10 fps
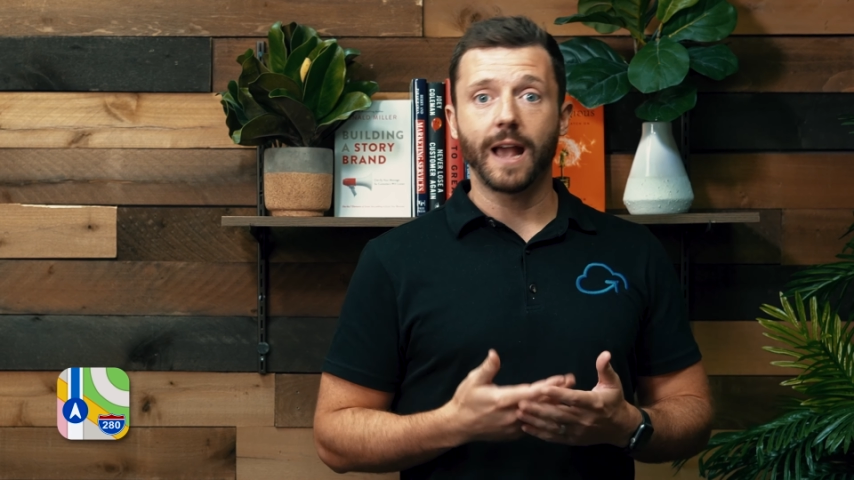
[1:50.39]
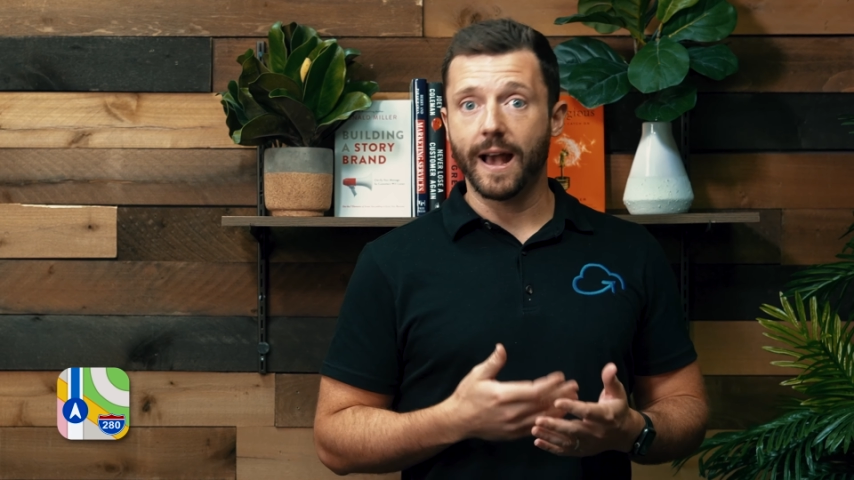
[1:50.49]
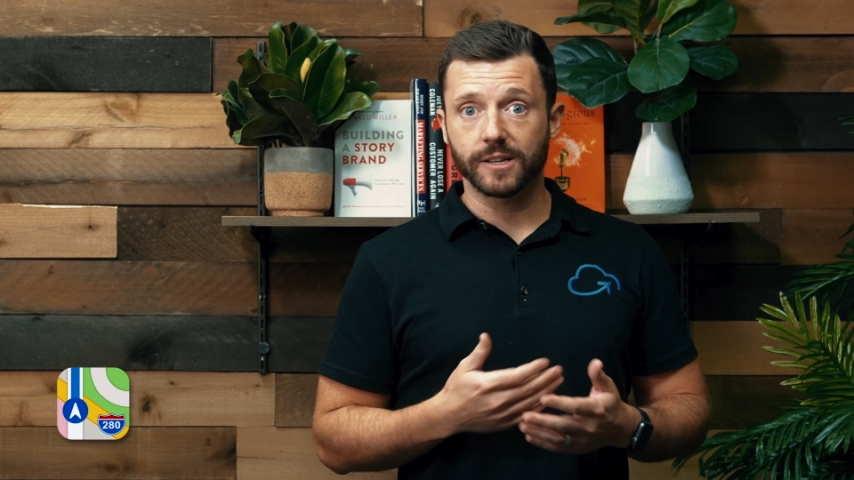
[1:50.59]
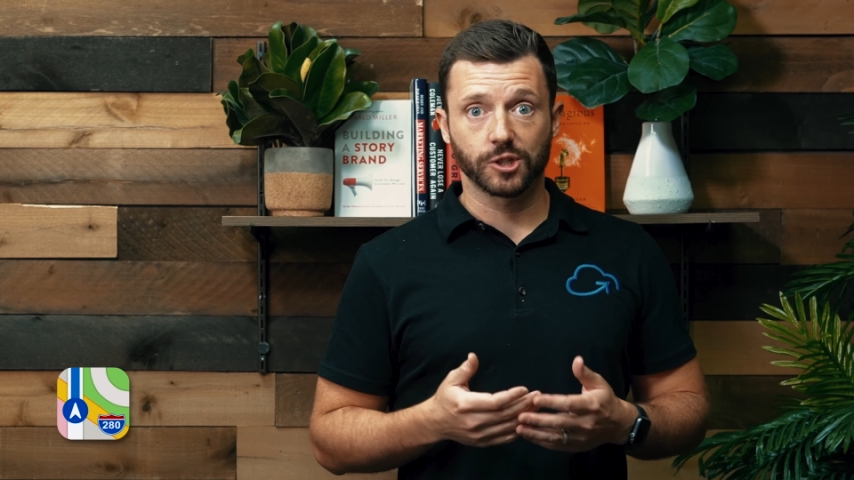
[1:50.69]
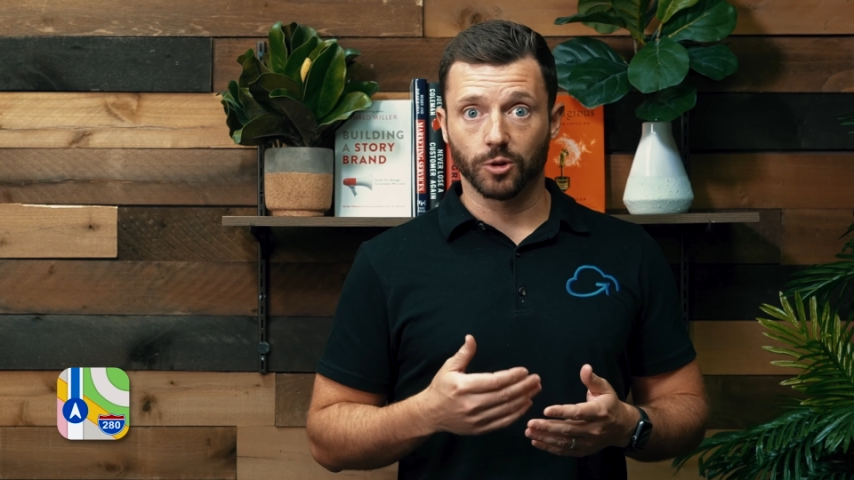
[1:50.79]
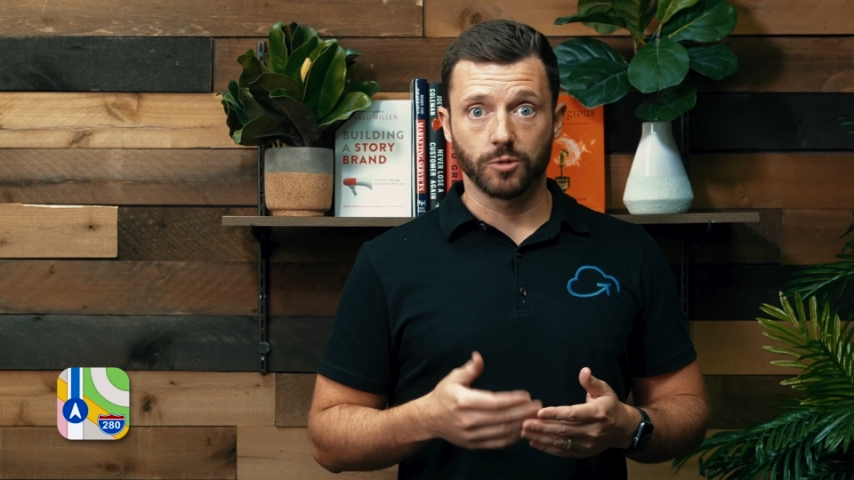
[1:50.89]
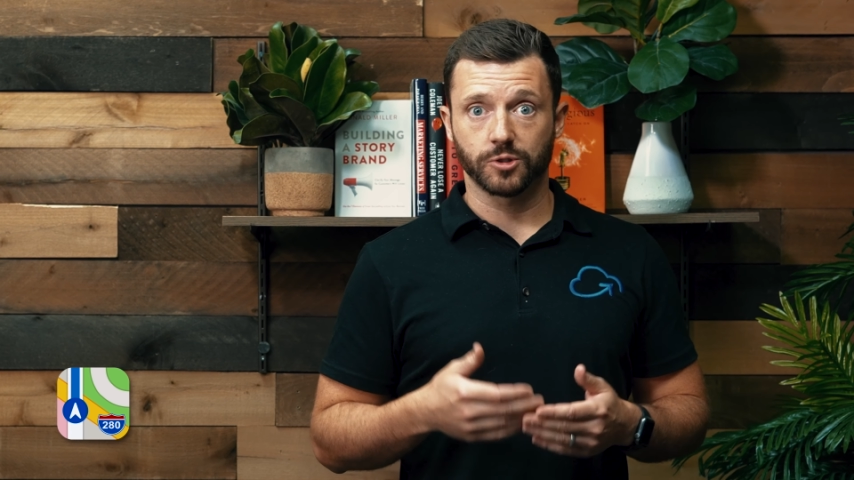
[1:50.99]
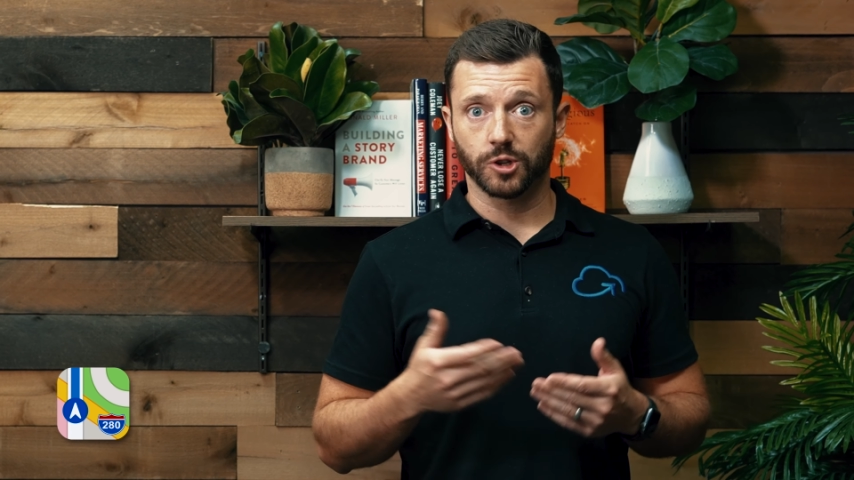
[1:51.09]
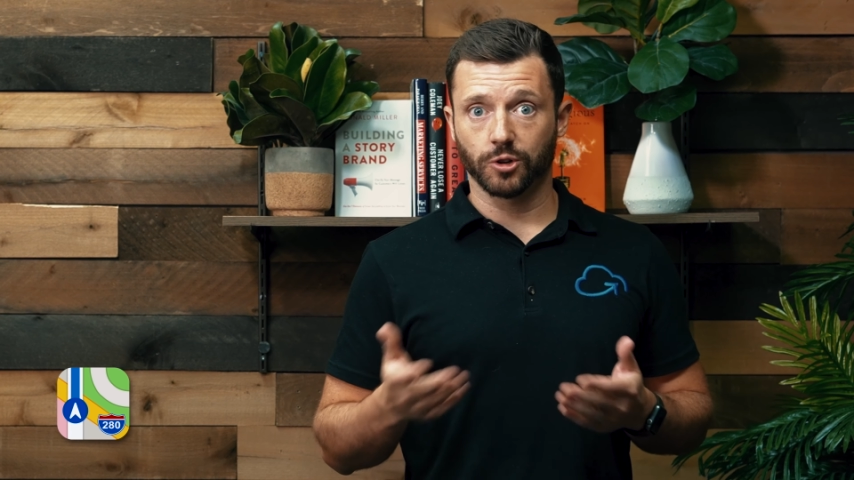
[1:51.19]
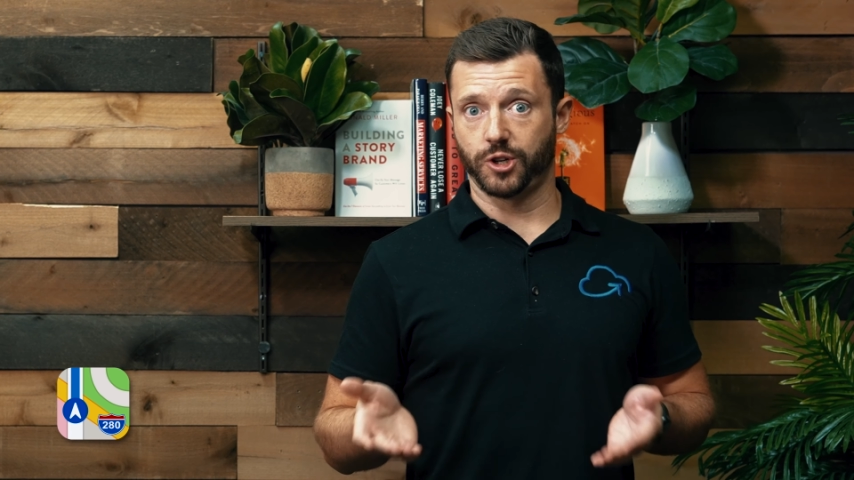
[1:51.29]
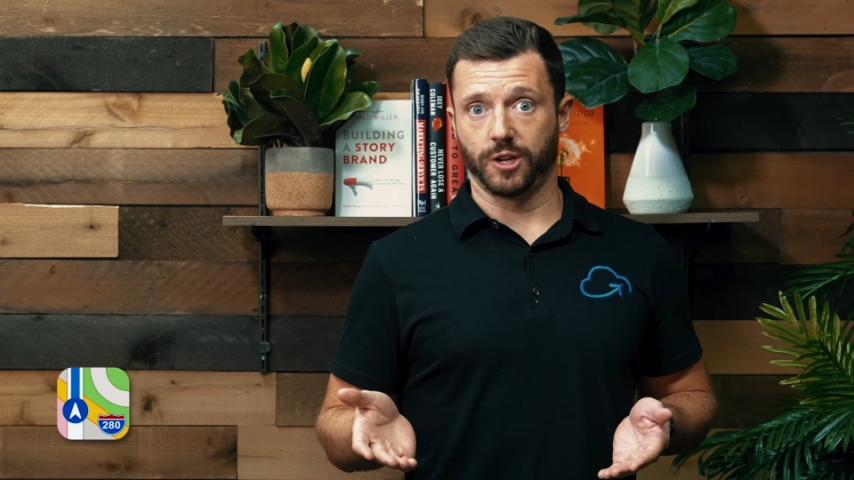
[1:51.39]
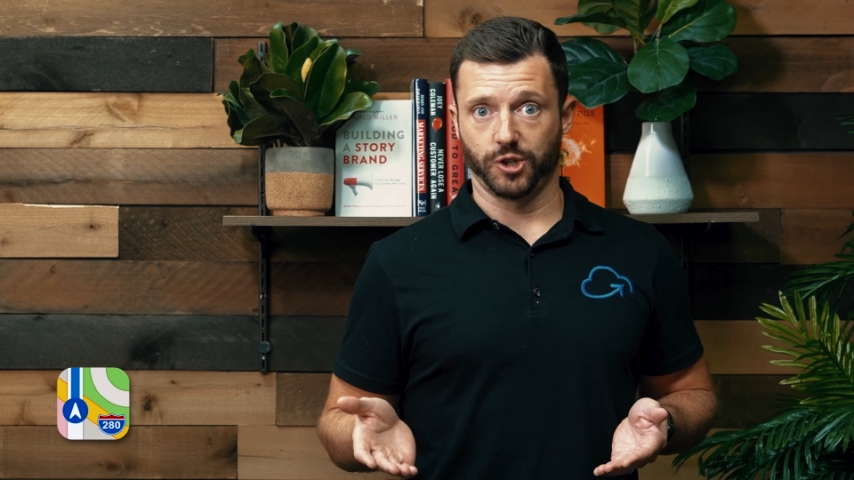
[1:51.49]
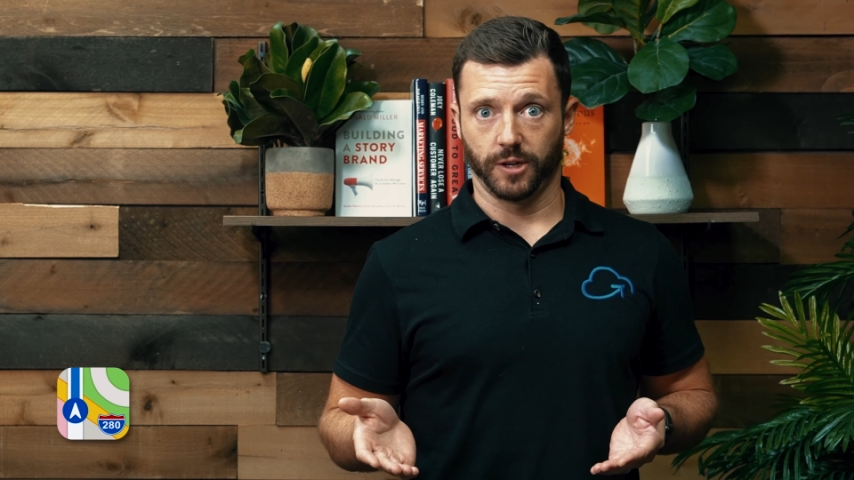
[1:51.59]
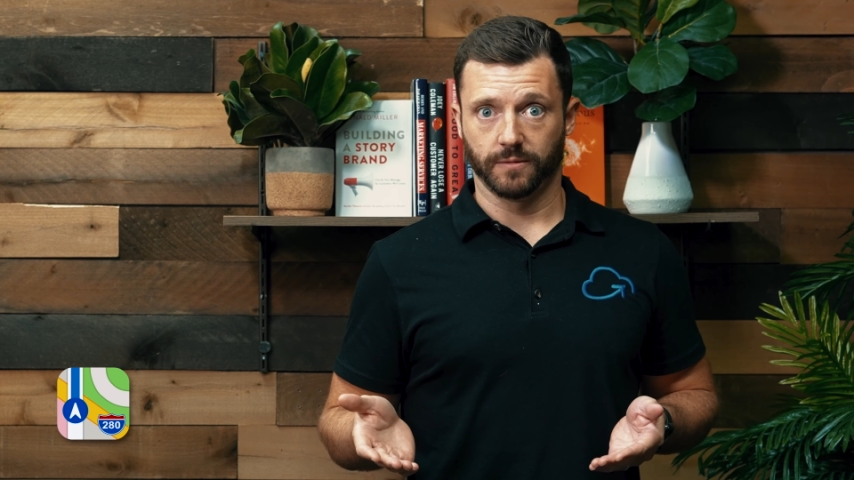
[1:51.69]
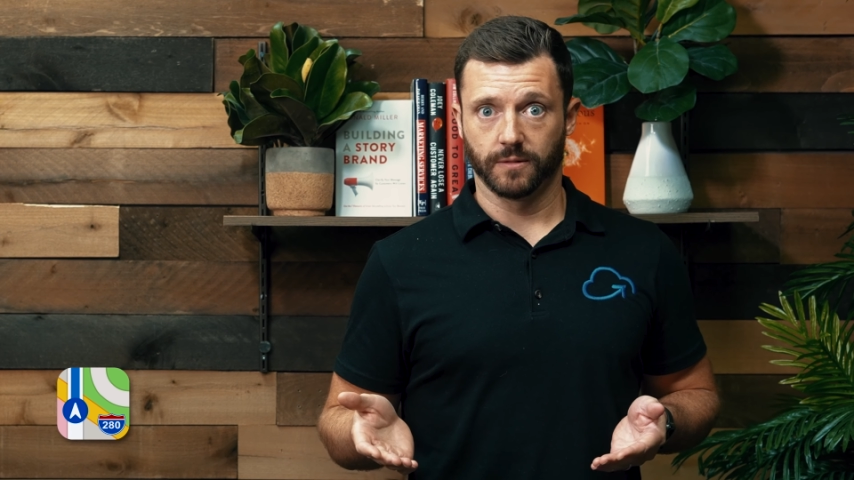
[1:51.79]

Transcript: has their own search engine.